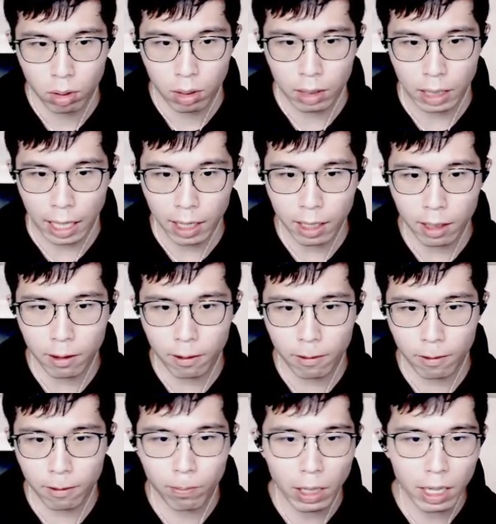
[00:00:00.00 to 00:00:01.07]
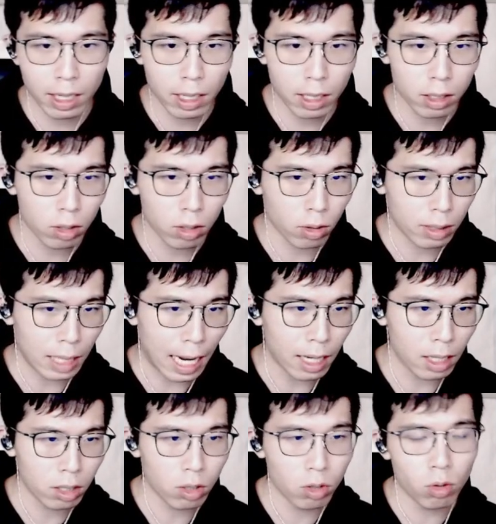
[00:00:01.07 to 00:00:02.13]
then playing the
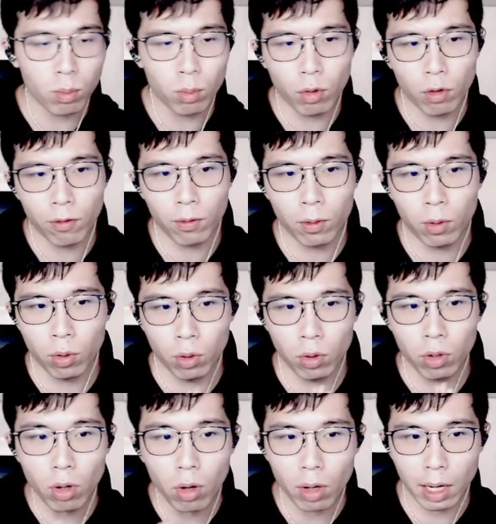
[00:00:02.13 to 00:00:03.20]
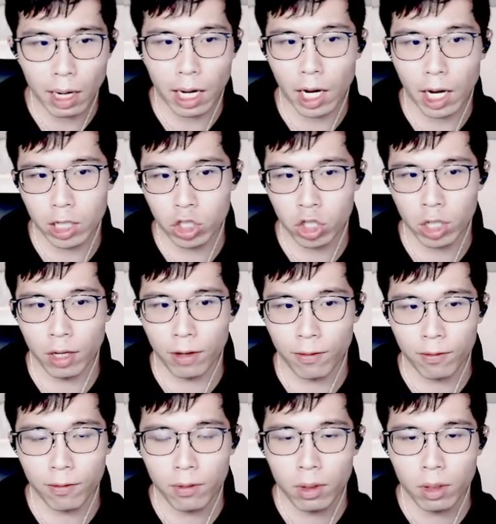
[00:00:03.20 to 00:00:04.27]
diagonal move could not
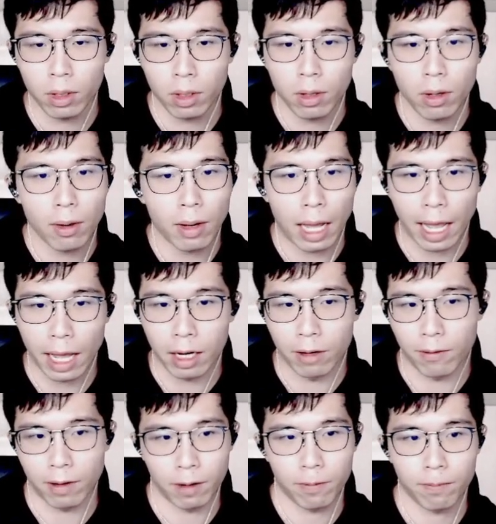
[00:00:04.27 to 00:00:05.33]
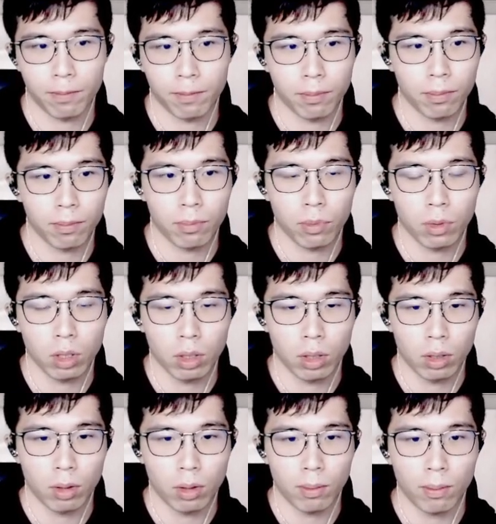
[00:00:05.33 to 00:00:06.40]
achieve anything.
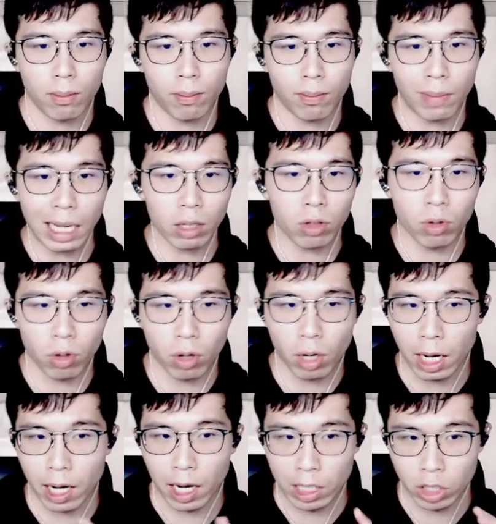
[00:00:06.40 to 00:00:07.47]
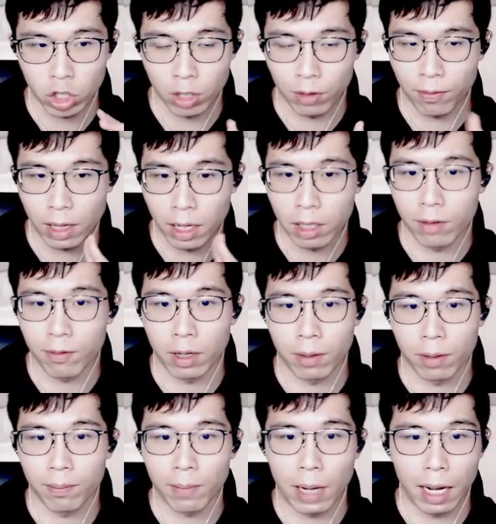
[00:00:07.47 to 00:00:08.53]
Black could not achieve
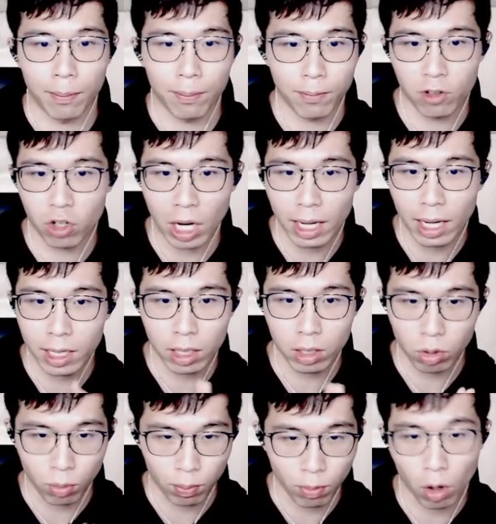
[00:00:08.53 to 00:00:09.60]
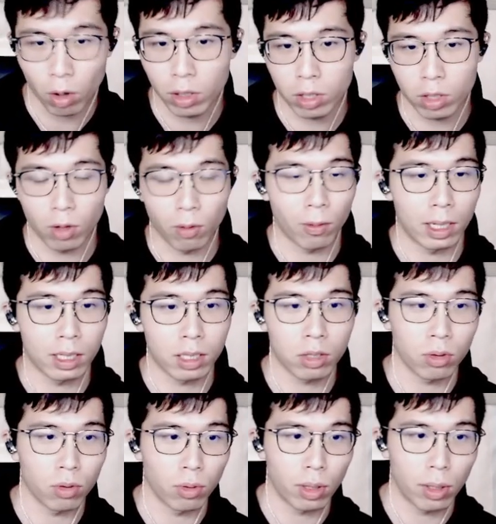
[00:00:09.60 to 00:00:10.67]
anything by trying to block the whites
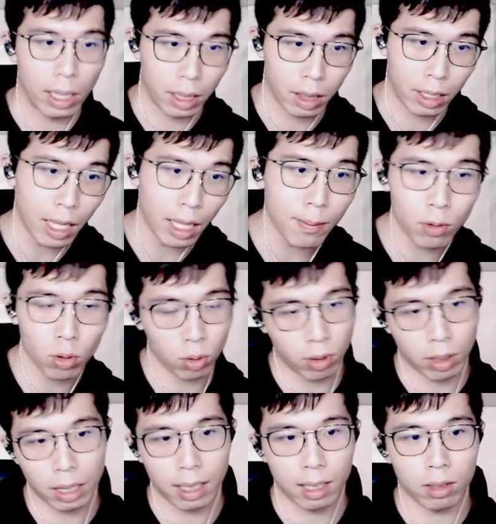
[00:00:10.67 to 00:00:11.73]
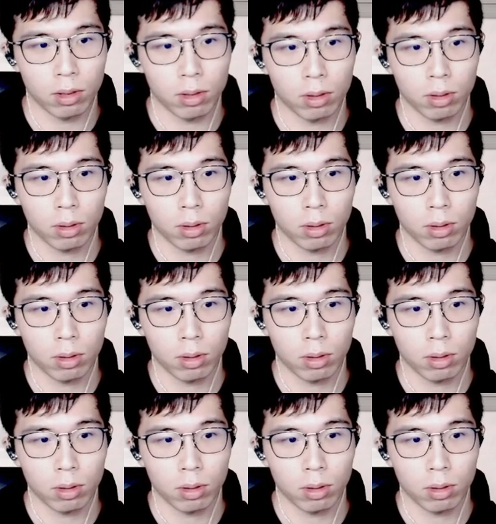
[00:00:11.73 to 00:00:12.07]
to escape to the center.